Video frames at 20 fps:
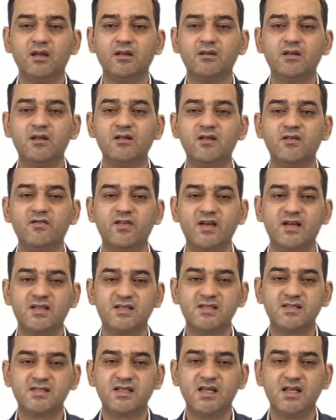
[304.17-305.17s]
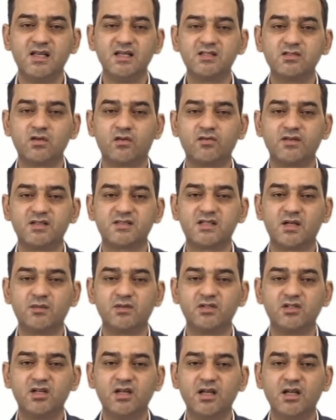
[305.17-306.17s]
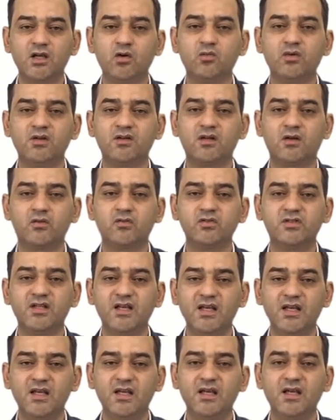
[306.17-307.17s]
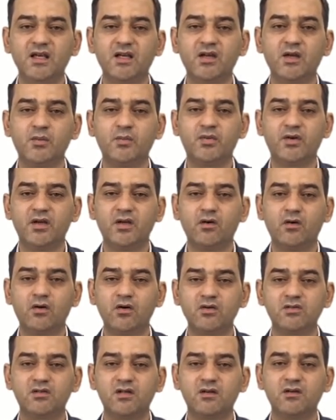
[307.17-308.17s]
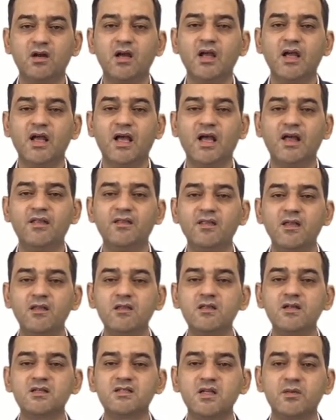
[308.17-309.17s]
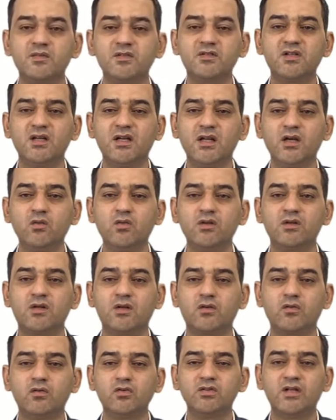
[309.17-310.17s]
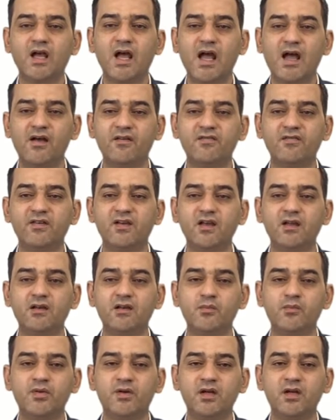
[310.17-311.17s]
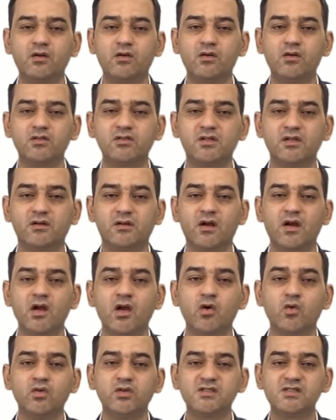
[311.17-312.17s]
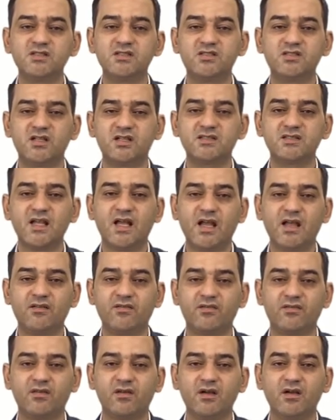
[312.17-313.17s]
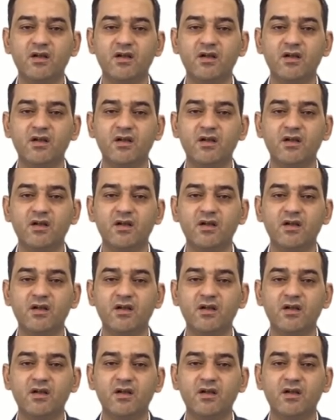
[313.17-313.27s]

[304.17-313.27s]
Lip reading: then the vertices of the subtree with the root E in a pre-order, and then the subtree with the root F in a pre-order, which is just F.